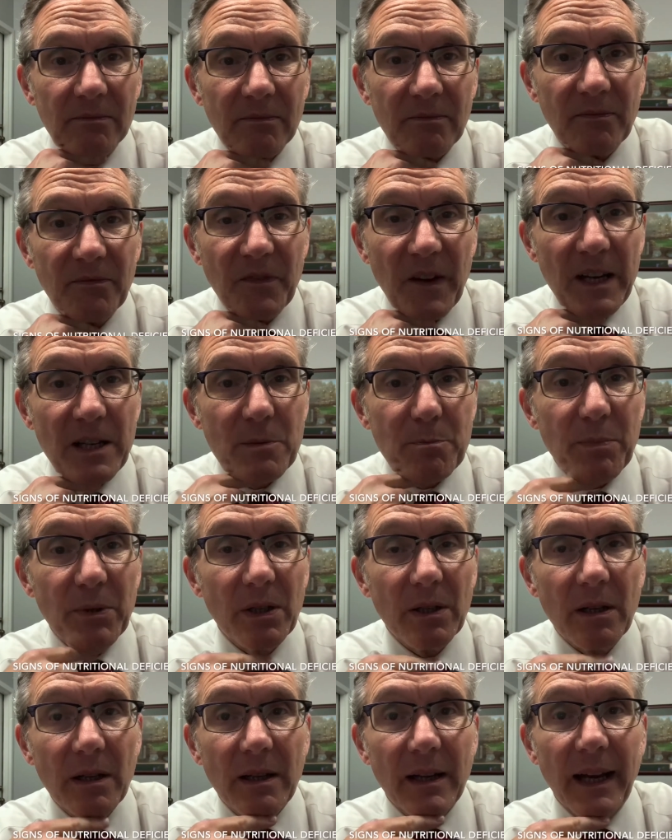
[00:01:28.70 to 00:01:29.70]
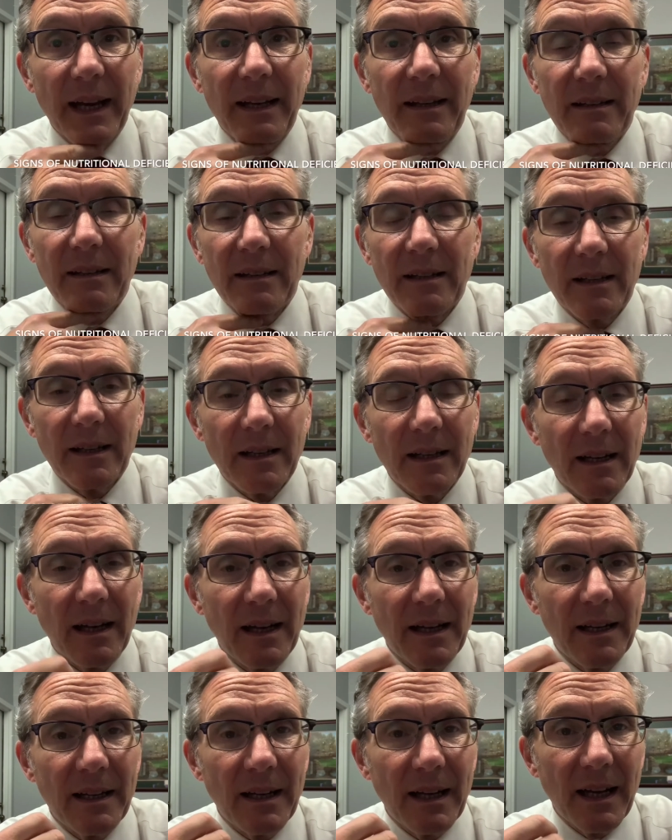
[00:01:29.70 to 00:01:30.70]
Facebook and
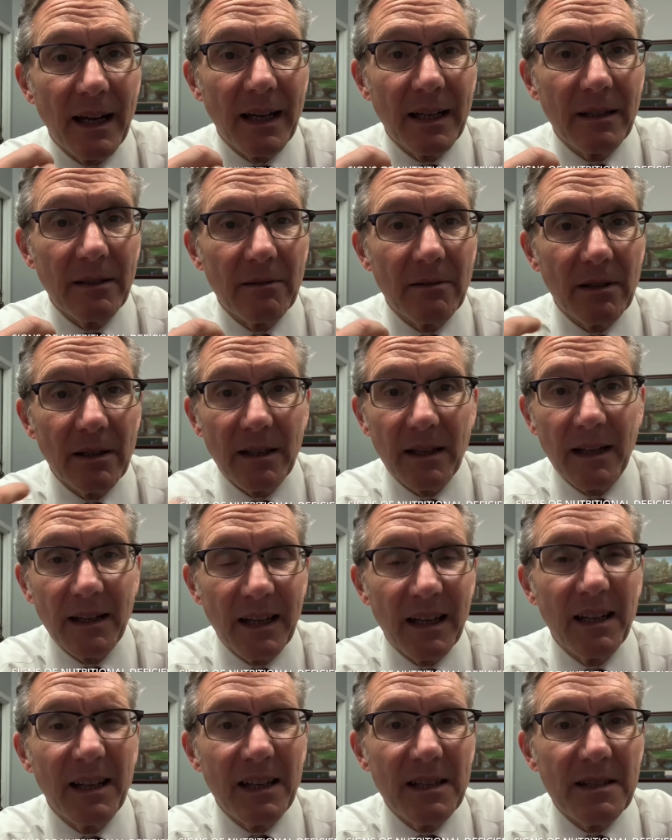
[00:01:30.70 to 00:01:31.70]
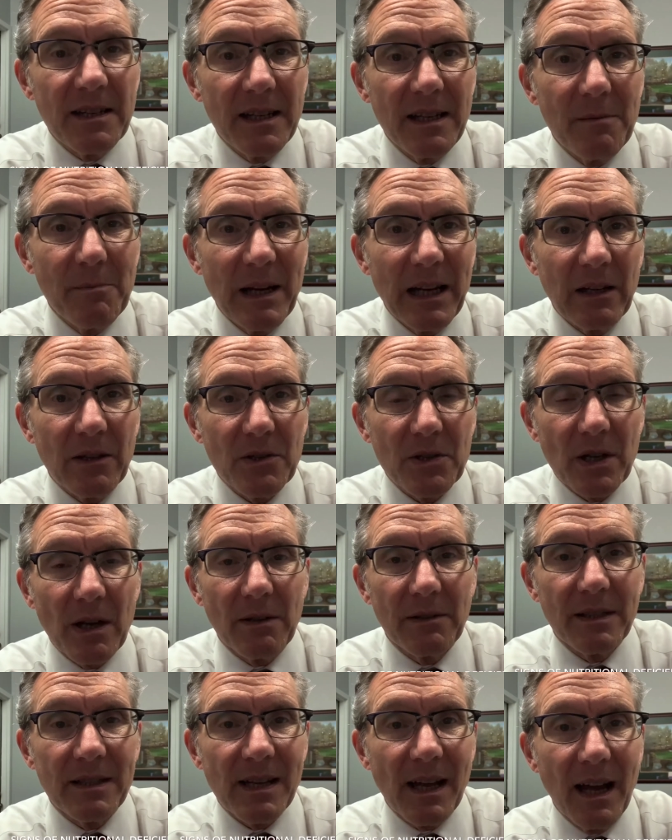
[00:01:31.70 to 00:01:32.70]
get his emails all
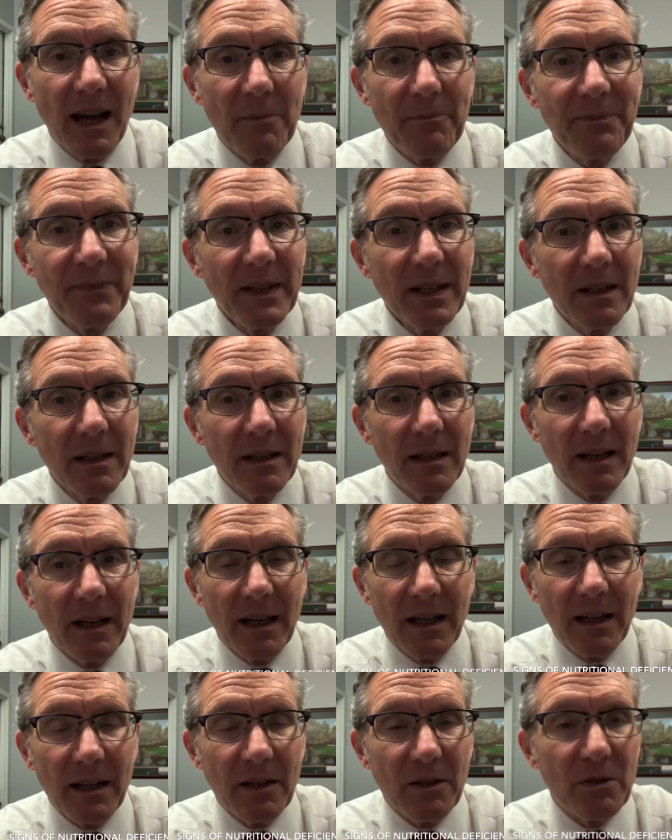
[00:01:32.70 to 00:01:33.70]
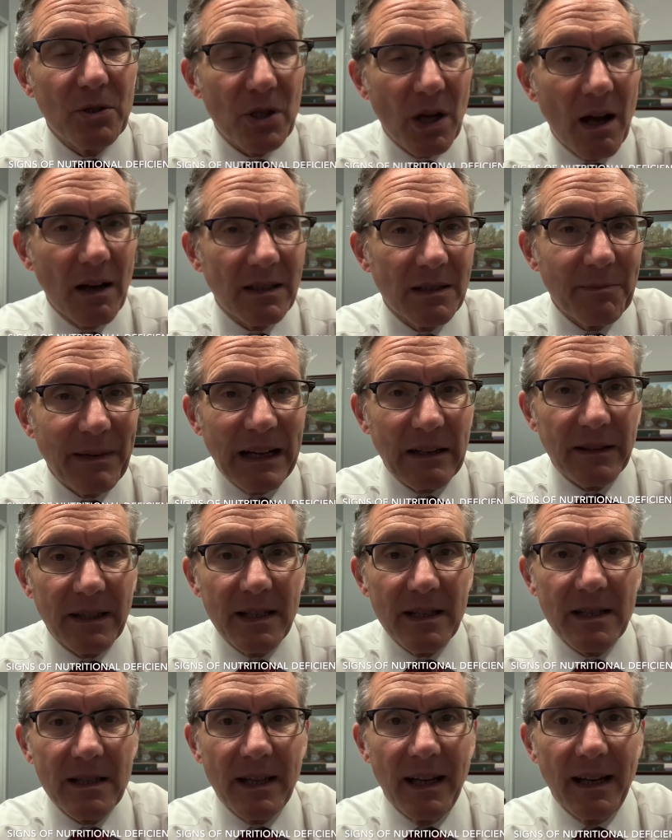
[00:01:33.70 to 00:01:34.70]
the time, talked about
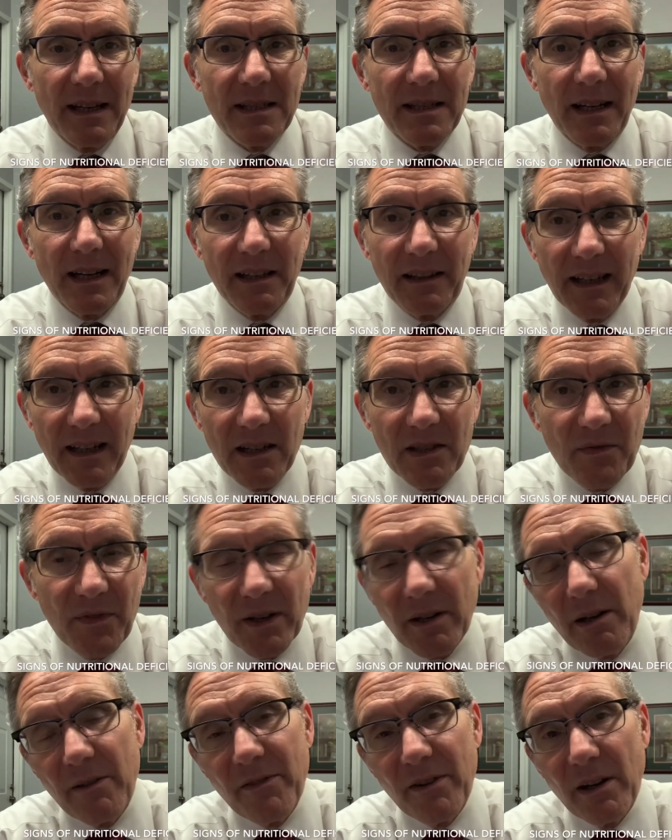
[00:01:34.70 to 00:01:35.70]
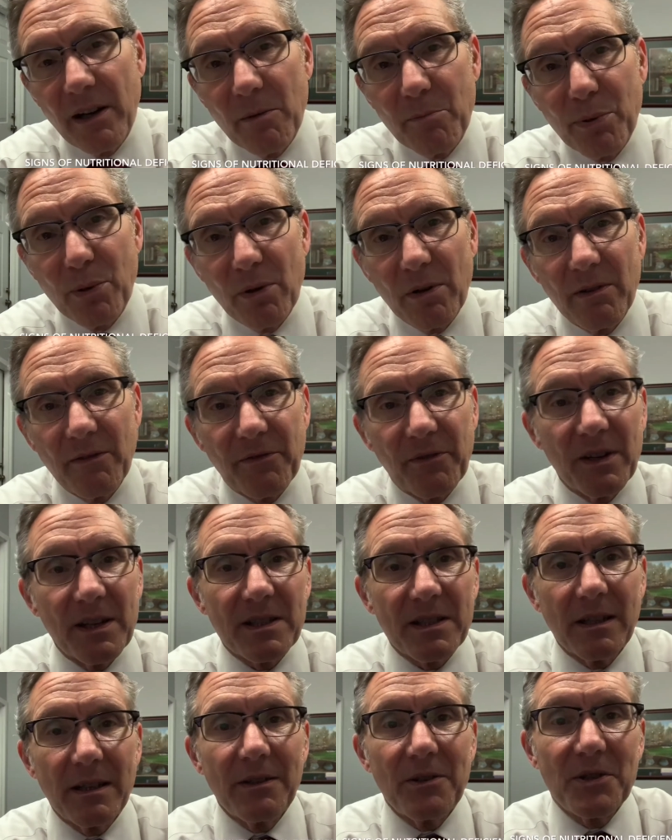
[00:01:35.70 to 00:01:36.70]
these things, and I think it's very, very important for us
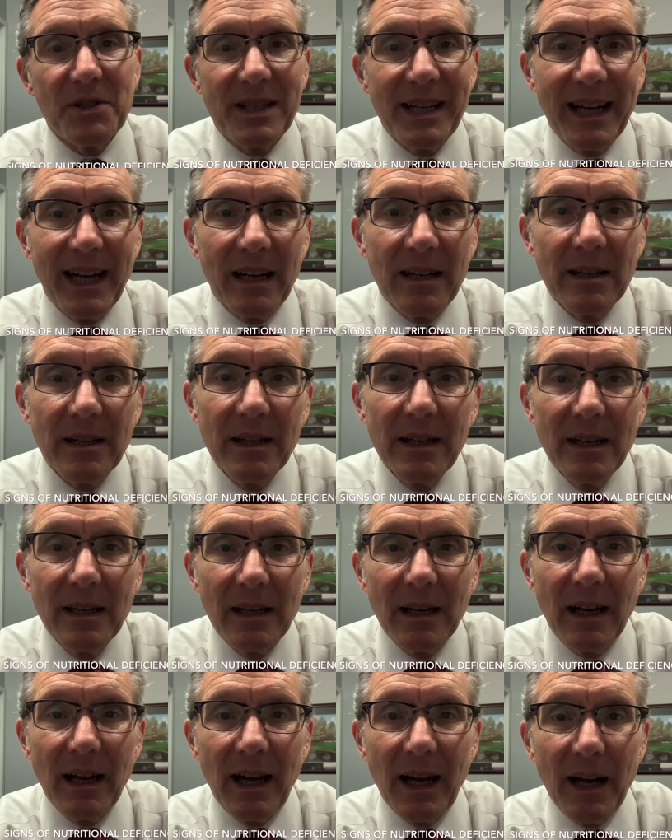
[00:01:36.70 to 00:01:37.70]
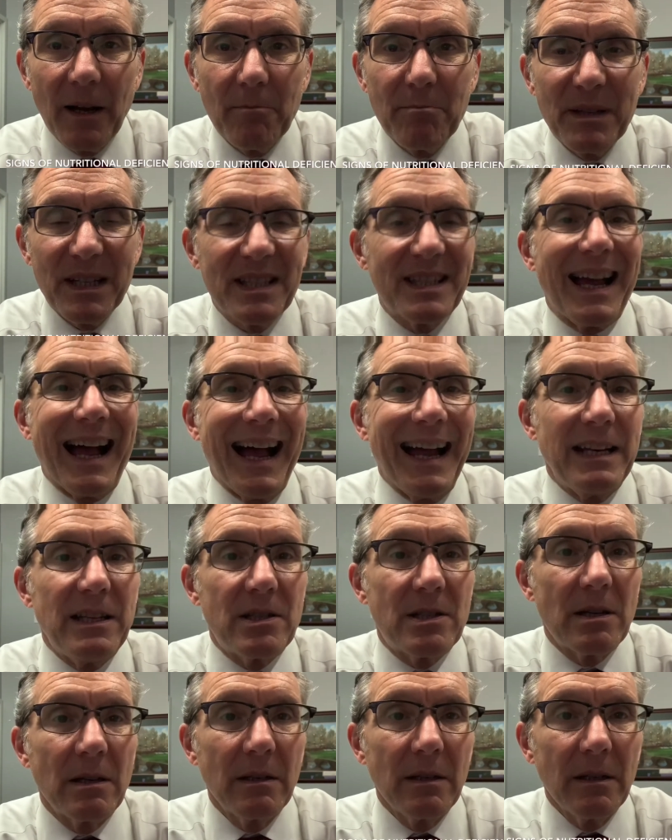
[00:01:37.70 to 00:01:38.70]
to understand,
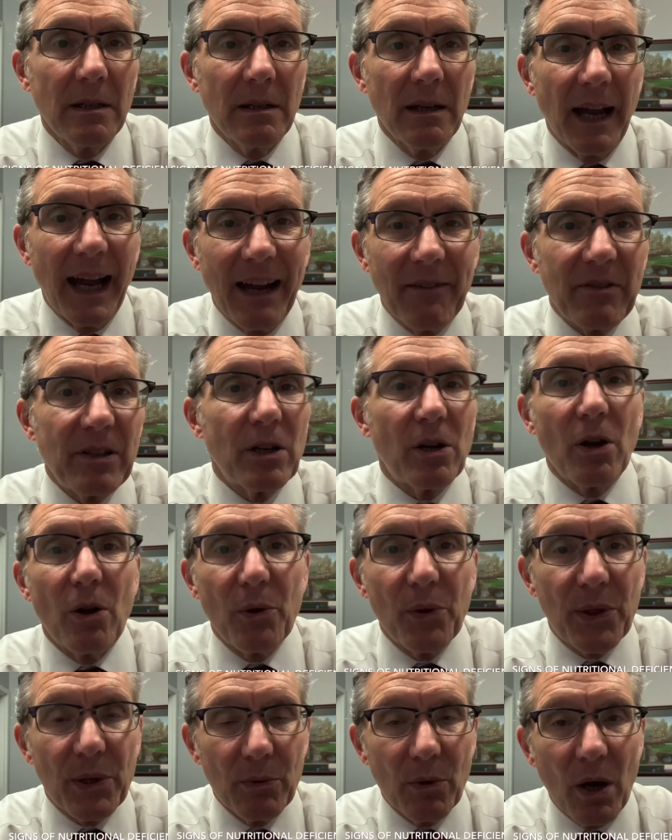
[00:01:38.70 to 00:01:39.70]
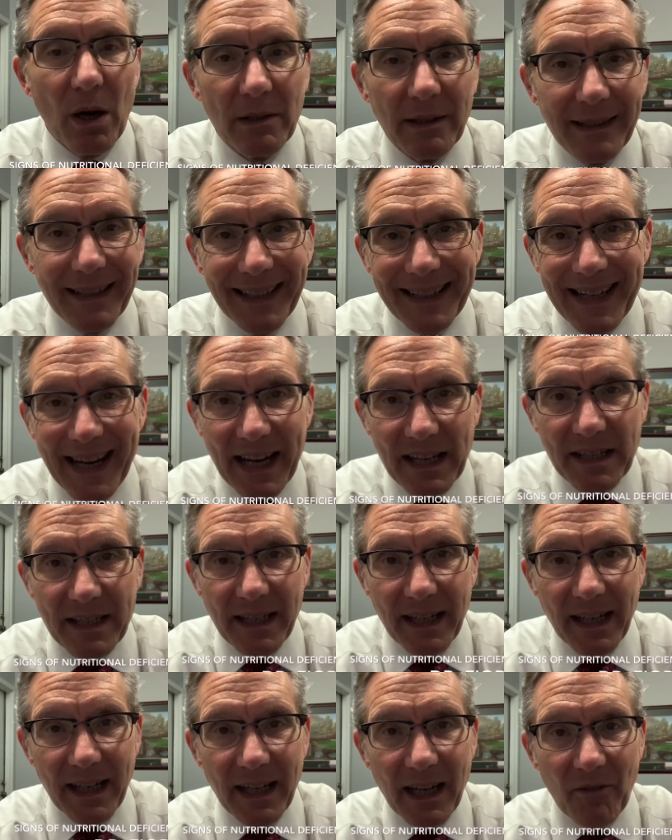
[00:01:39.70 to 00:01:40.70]
besides having to go through all of the
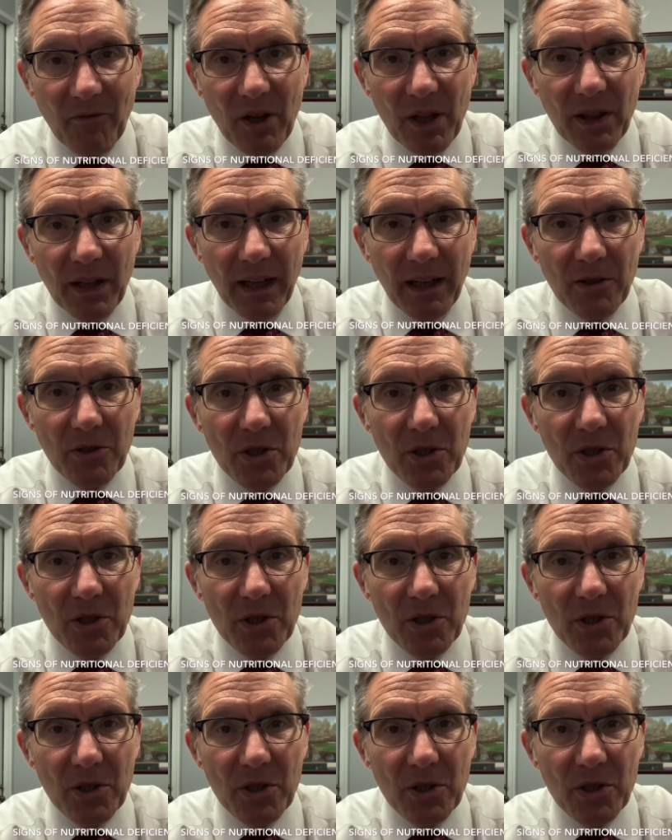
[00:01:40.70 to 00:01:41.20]
testing and everything.